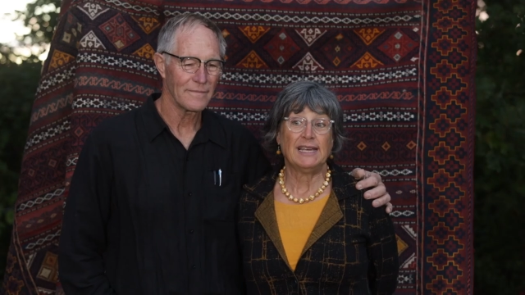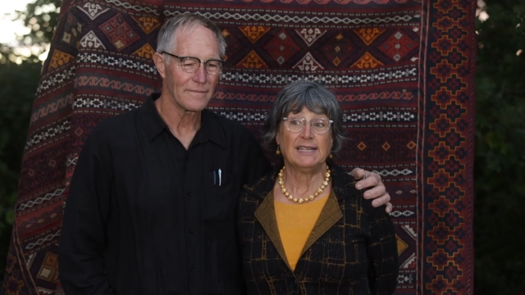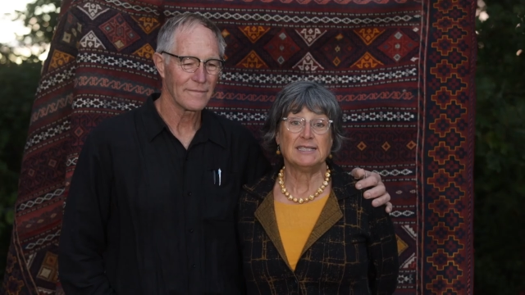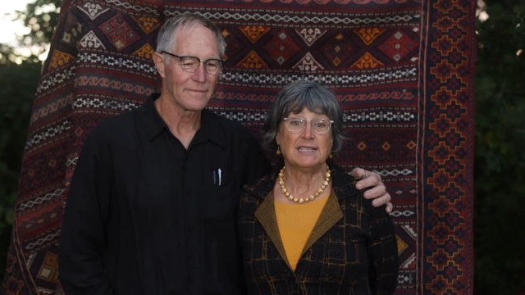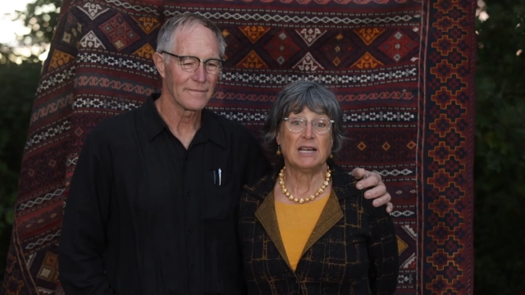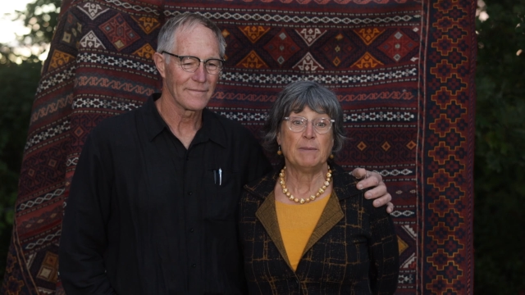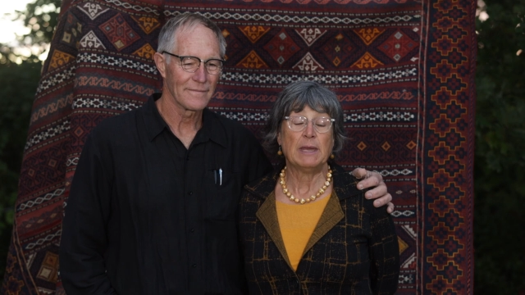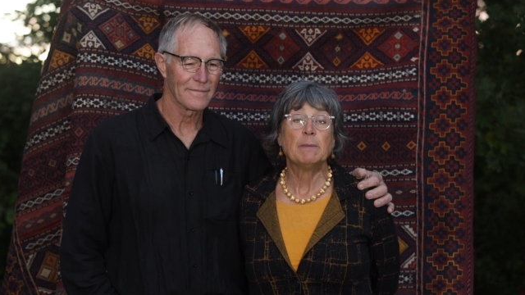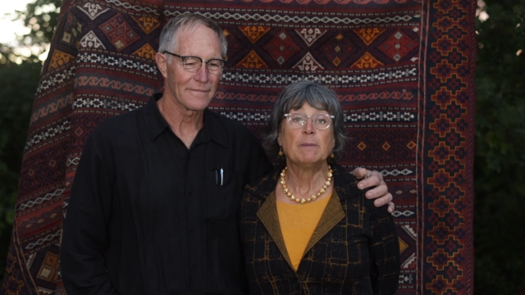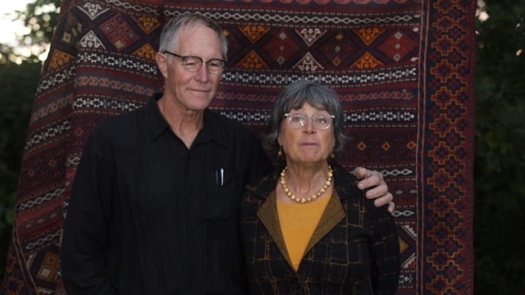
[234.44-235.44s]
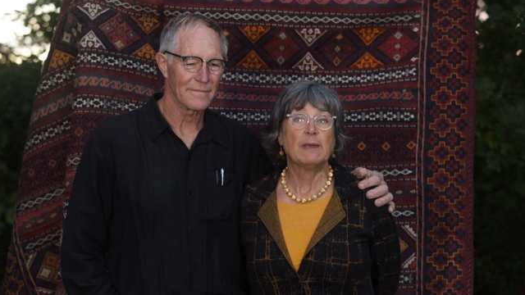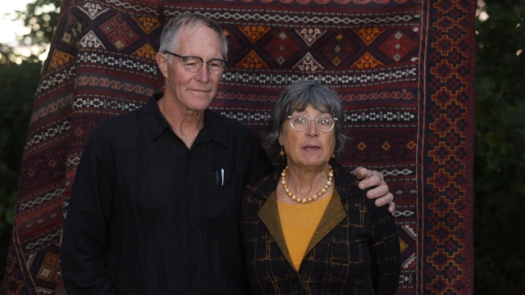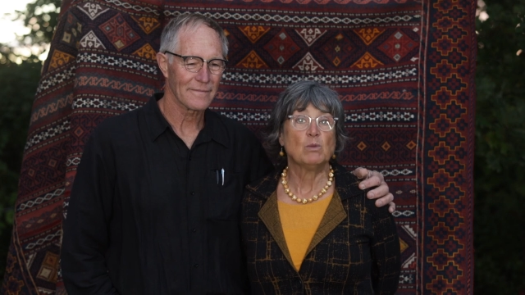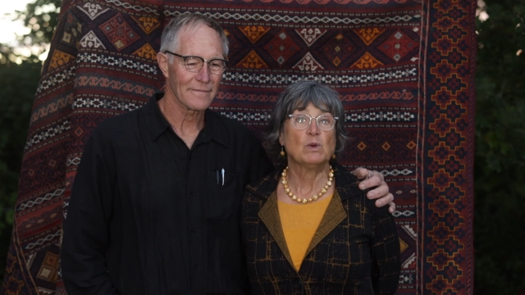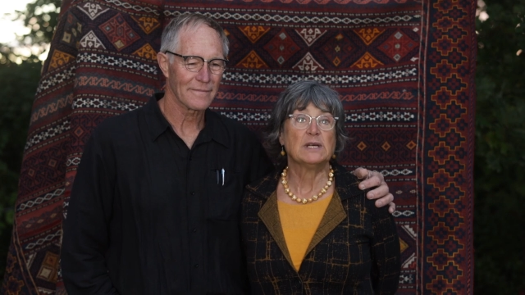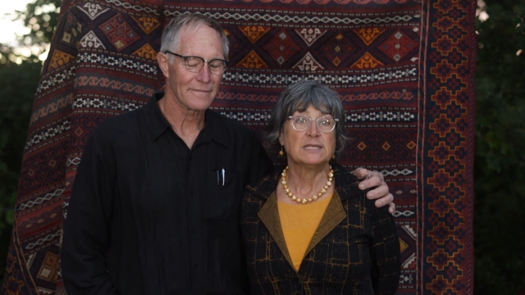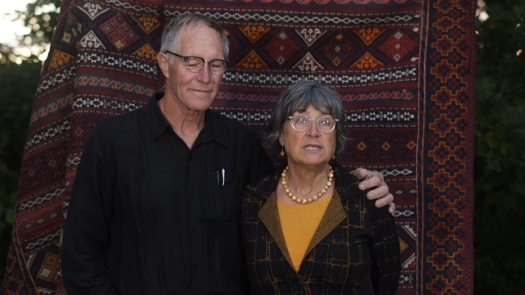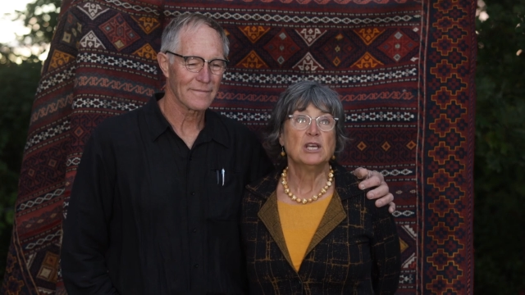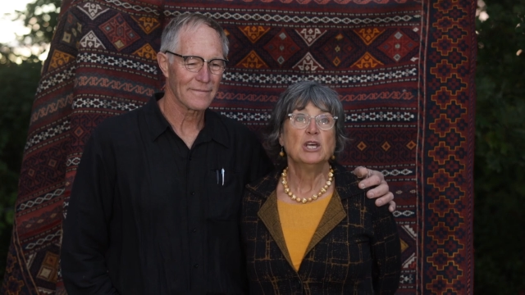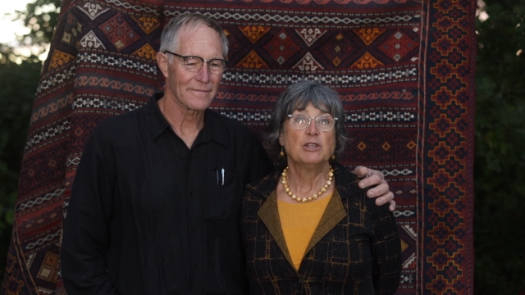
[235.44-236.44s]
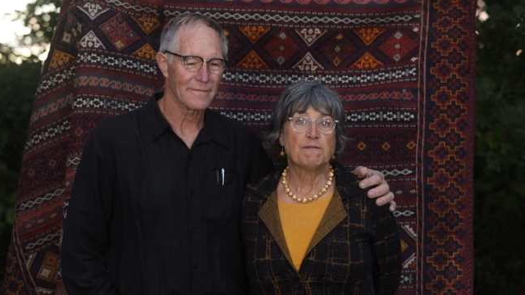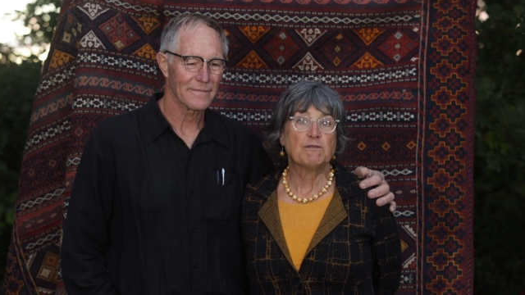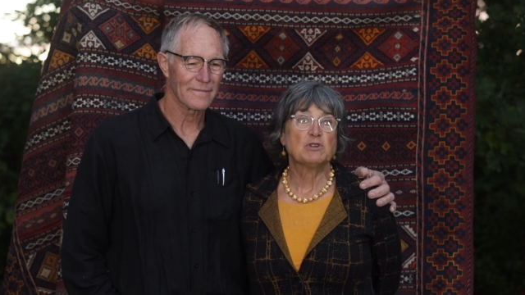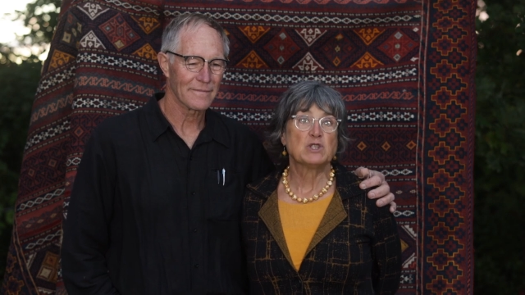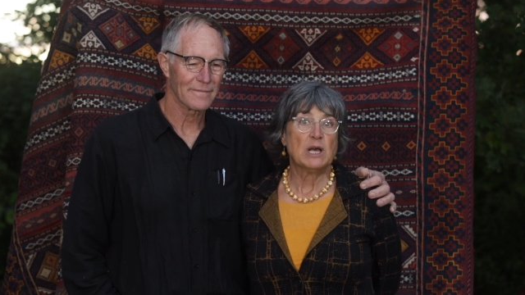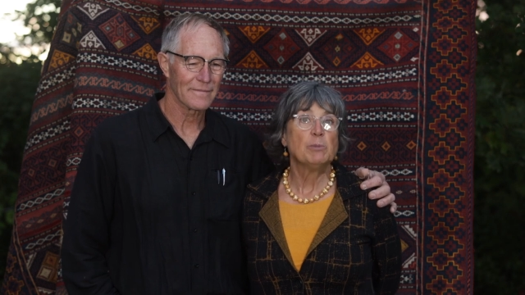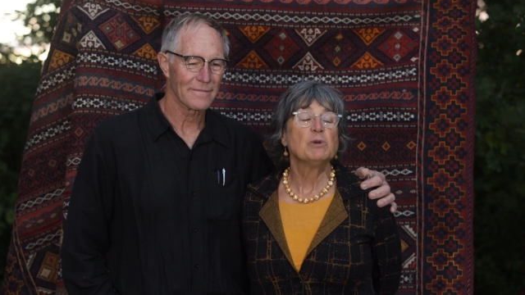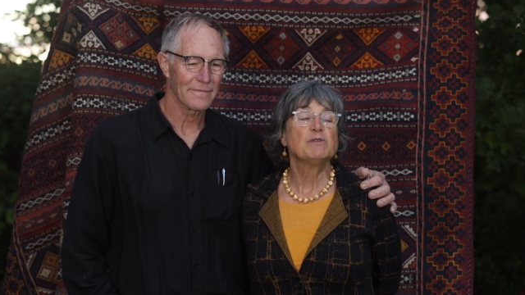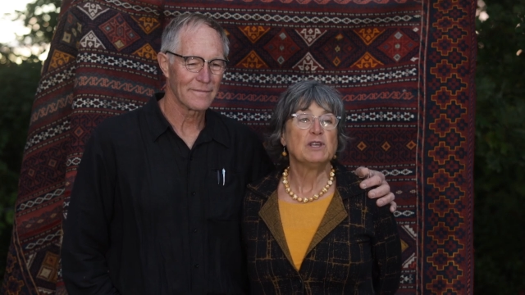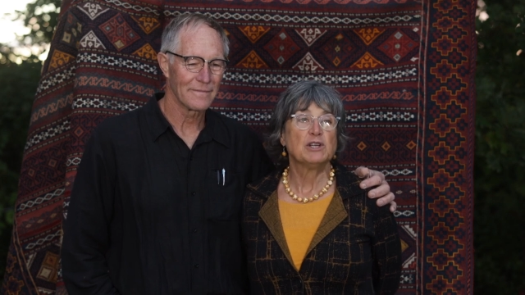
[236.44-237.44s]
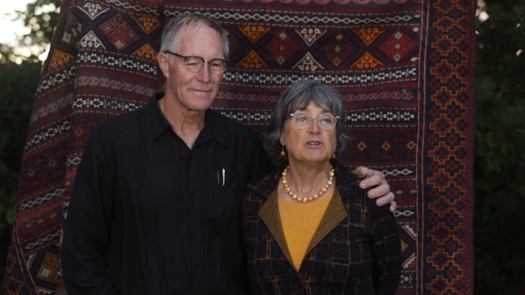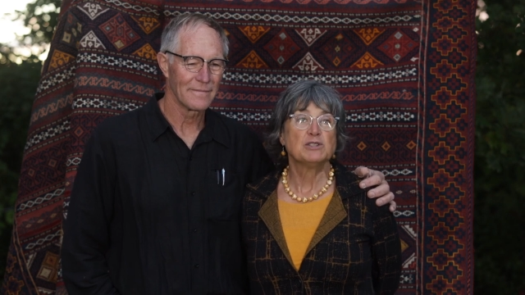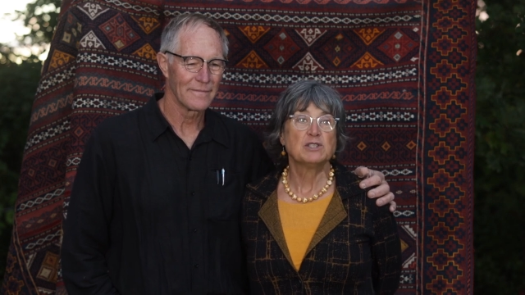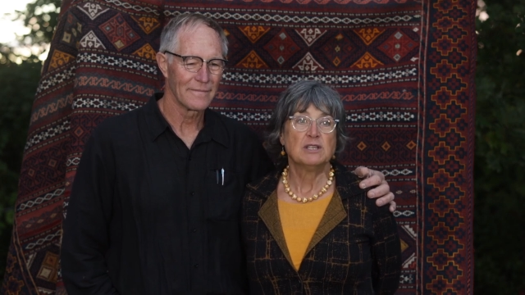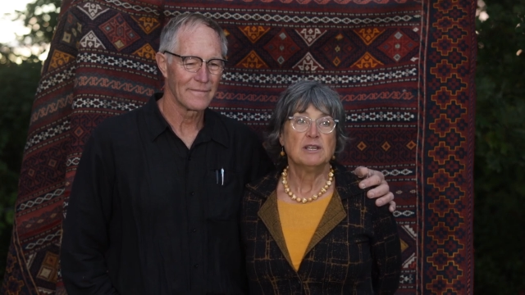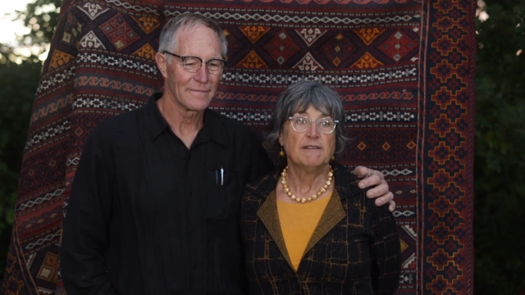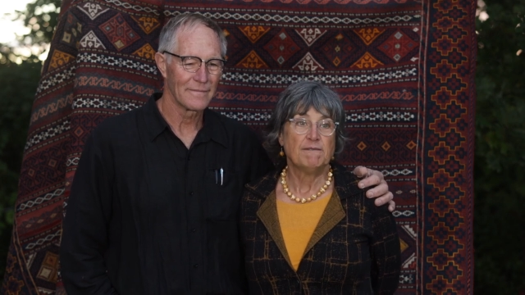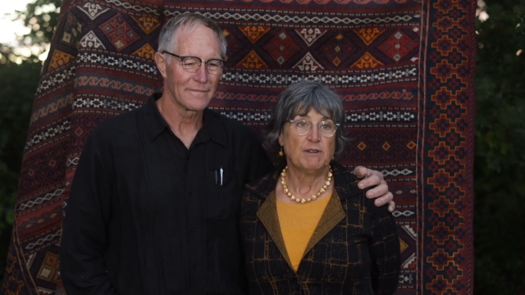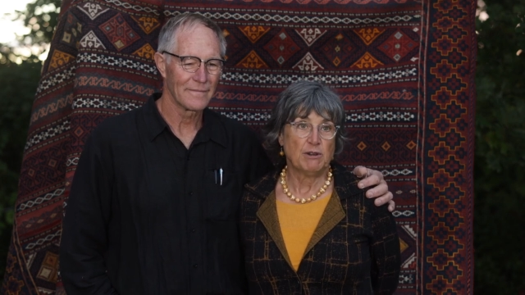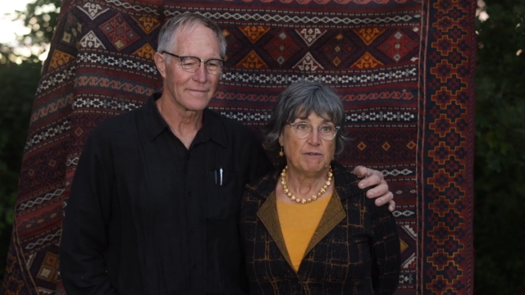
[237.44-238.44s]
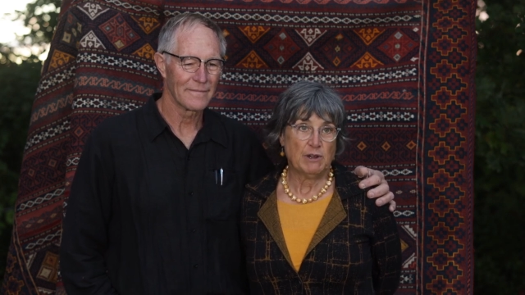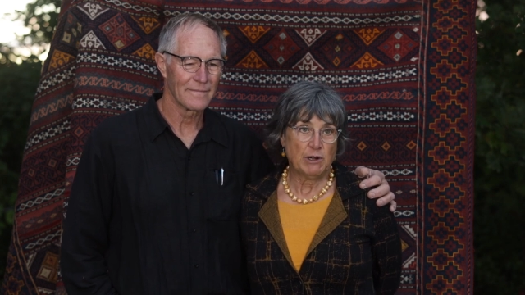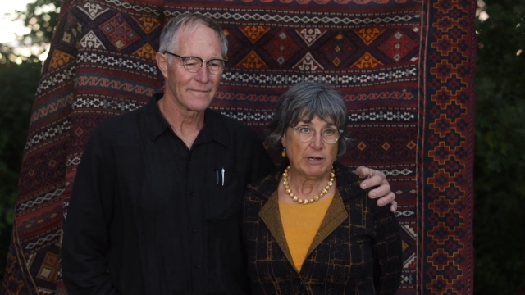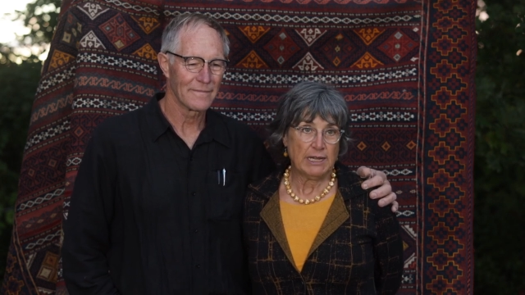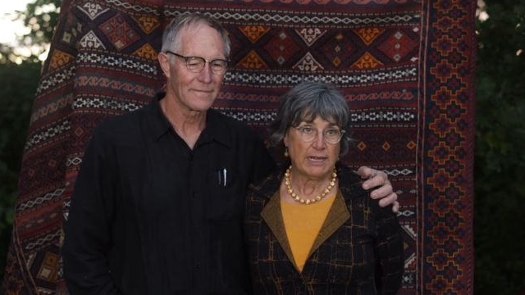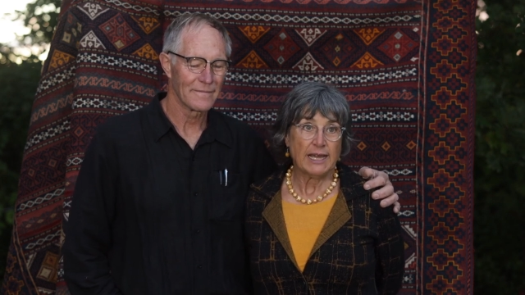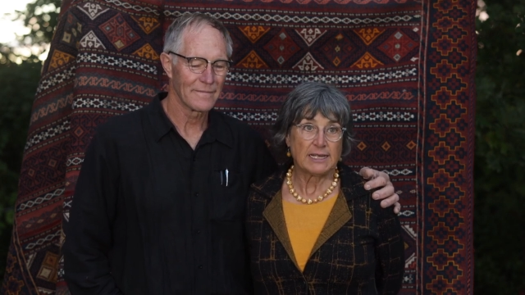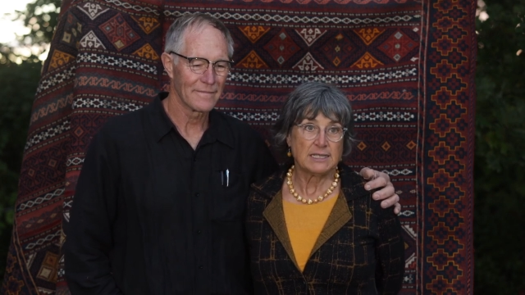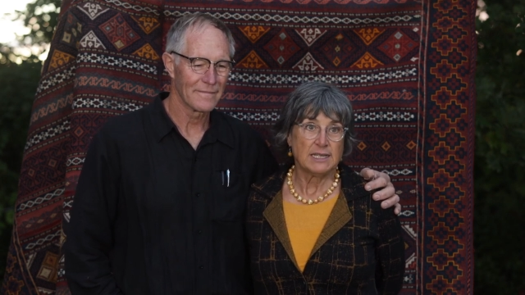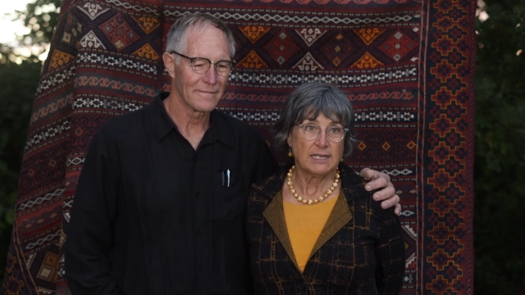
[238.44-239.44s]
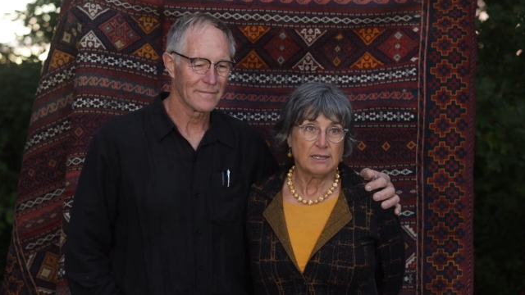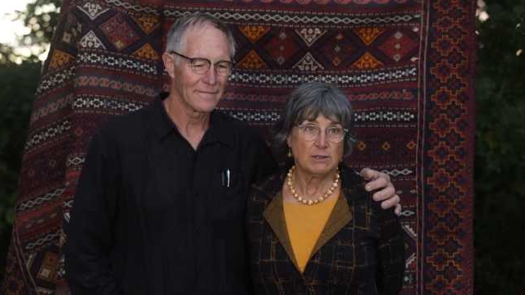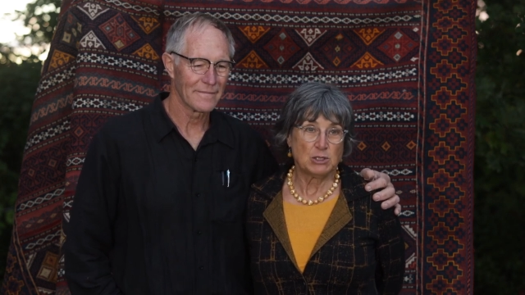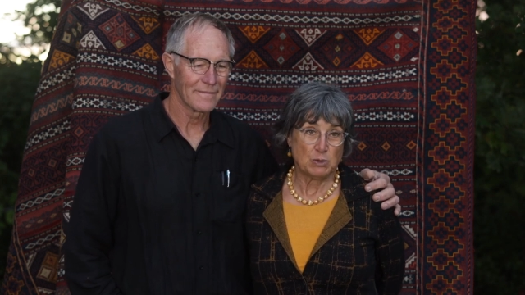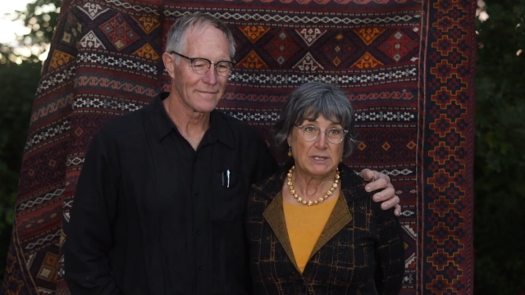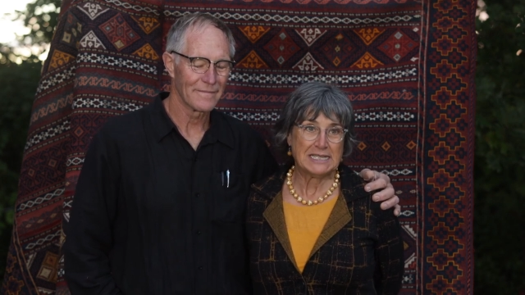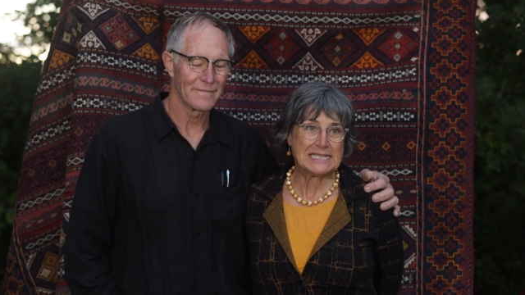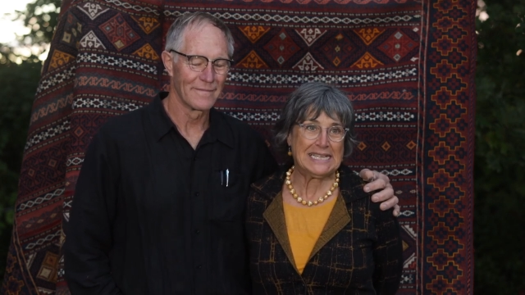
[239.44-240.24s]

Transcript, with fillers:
Speaker 1: and um, it, it was the first couple of years very, very hectic during the